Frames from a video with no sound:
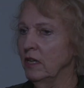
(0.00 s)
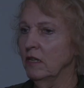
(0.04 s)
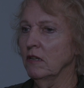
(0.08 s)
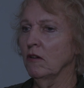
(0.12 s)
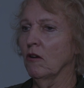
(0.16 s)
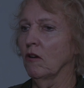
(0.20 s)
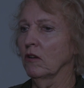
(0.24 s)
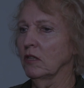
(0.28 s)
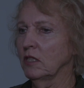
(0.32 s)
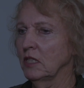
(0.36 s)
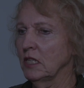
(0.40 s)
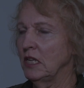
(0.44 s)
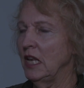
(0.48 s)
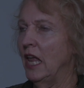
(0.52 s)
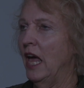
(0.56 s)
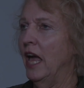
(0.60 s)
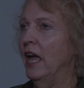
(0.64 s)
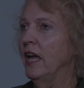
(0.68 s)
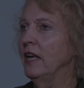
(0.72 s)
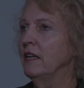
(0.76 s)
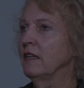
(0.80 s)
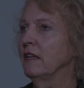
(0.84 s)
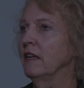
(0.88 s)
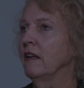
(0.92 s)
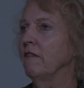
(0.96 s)
it got
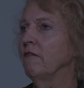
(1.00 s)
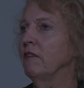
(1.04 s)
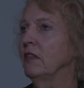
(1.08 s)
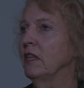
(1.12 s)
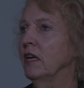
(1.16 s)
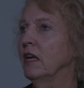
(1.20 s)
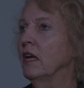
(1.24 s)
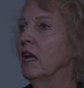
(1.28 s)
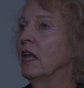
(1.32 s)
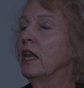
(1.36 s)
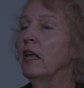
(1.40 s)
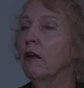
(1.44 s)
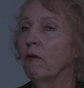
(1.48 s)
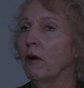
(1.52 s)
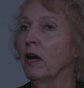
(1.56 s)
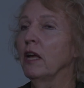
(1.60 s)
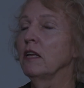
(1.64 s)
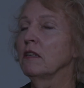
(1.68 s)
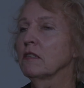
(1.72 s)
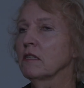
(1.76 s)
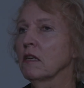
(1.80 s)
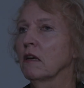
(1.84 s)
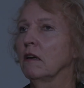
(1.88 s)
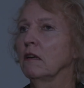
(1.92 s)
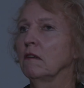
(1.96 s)
delayed and everything anyway
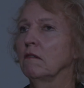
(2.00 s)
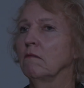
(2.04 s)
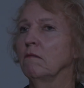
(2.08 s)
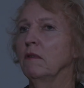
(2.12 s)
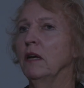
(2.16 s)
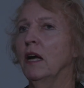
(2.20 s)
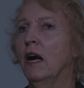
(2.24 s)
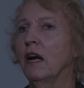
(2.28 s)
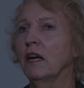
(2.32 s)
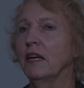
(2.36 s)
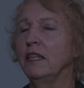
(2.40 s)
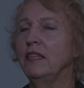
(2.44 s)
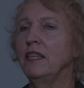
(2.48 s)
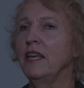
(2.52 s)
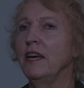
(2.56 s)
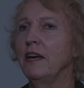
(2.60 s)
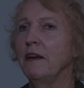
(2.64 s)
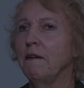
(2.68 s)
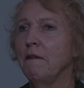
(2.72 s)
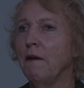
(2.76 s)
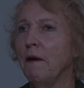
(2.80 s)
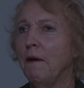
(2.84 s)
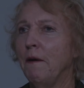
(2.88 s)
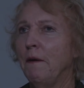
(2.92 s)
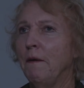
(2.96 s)
so we hung in
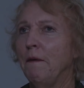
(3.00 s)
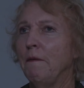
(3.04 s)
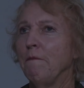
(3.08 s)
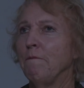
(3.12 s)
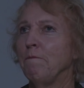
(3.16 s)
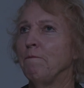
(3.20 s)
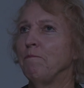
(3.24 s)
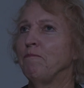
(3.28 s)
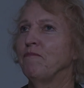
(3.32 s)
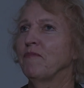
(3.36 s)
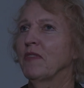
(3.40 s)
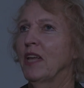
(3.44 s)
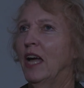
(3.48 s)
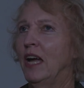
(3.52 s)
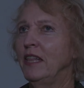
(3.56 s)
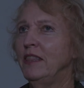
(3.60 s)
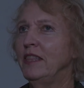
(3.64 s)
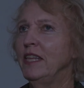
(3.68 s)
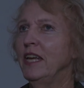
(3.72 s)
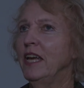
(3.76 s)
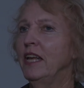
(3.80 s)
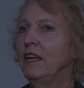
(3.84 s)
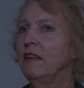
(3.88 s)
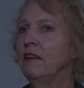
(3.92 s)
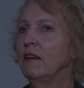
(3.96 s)
there and
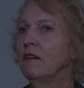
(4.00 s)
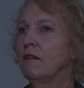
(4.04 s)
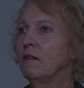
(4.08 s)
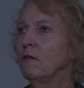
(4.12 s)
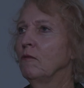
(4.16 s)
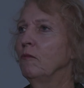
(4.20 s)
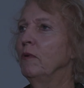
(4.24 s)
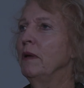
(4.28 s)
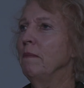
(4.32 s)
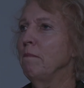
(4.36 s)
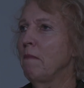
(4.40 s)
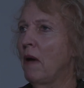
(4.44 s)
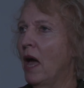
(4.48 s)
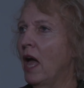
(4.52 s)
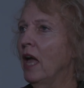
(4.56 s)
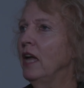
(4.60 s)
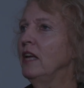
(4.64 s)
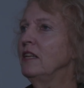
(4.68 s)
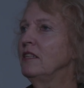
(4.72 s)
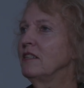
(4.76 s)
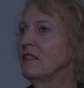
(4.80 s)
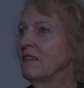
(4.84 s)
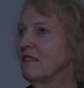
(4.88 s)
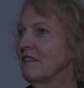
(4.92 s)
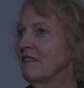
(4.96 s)
then we
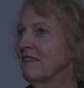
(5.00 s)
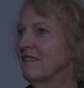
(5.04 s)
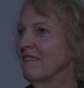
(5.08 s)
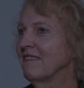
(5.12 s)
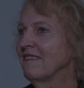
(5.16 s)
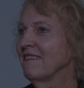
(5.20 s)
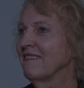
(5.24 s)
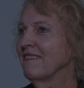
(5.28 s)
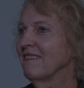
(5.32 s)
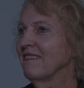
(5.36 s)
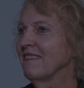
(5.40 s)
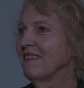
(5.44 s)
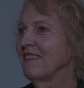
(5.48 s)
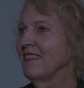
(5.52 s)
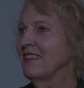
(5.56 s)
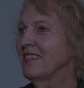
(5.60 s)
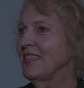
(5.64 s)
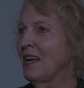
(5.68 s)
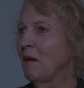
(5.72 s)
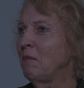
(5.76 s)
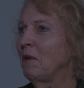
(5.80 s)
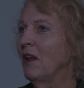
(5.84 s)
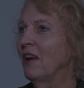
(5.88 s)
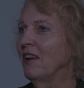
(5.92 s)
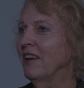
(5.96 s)
made
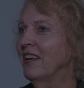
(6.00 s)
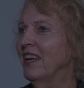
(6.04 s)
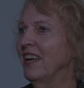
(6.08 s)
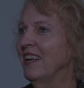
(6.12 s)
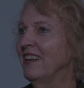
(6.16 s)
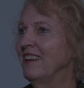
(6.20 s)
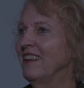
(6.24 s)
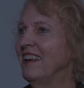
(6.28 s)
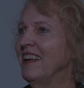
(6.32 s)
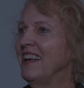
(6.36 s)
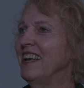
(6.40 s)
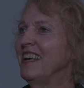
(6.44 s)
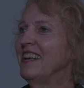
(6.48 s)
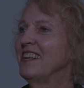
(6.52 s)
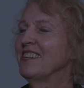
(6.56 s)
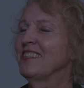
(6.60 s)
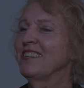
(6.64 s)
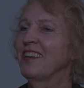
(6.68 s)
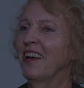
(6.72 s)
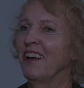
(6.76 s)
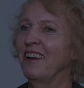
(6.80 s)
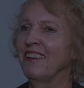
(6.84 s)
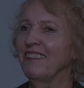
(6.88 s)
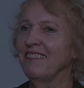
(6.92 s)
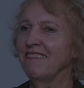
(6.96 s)
double o kid
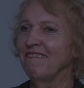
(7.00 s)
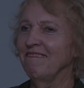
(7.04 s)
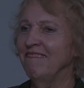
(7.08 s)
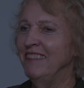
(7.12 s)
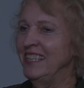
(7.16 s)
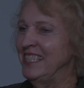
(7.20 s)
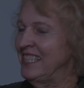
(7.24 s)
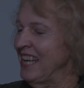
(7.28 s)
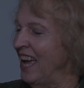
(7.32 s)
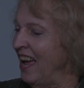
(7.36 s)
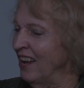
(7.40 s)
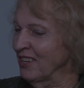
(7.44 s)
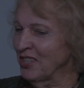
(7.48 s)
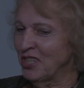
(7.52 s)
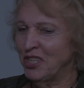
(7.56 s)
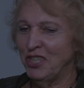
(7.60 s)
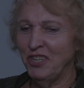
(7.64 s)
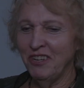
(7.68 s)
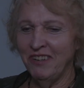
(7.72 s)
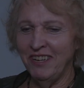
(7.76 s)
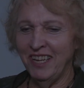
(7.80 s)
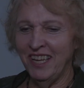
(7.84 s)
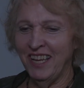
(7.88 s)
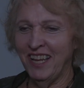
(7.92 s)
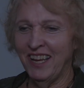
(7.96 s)
so we're down
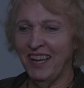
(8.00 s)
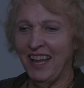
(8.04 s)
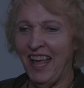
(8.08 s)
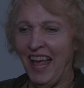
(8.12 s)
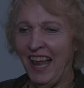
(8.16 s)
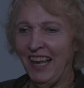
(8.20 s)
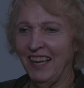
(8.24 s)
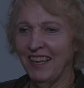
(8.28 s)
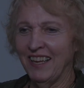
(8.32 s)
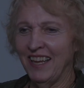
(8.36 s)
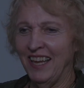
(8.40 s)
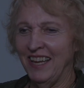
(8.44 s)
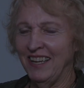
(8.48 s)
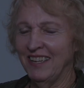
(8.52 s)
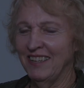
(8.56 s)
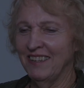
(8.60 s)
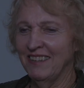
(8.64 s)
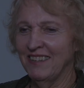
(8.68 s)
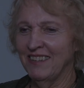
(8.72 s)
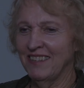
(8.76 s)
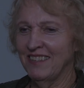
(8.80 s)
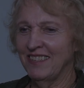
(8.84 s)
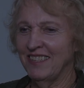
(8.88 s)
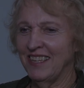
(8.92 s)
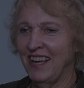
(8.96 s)
shooting in, in
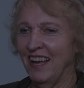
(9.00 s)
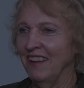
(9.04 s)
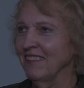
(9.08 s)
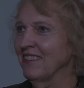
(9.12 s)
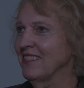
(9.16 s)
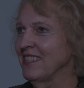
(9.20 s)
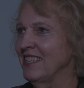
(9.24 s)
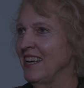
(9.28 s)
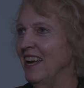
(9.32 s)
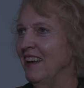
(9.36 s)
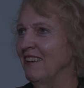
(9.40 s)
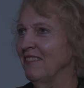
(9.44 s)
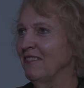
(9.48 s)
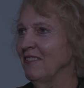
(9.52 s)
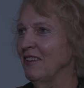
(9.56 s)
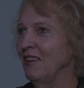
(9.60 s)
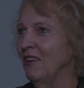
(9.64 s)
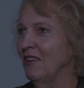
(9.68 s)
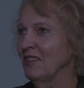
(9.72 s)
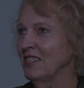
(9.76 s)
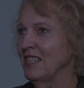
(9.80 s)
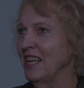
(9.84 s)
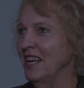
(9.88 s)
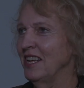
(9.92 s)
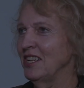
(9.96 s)
downtown
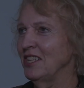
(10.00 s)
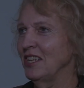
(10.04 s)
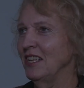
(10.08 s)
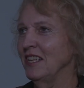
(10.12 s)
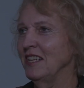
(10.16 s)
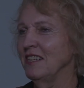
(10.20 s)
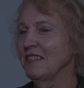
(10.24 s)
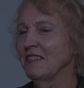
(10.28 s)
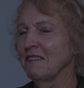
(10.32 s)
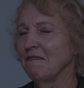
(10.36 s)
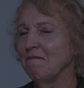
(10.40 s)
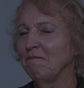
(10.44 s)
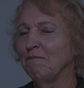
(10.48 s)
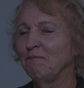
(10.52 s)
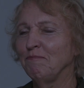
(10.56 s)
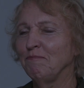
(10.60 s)
Los Angeles,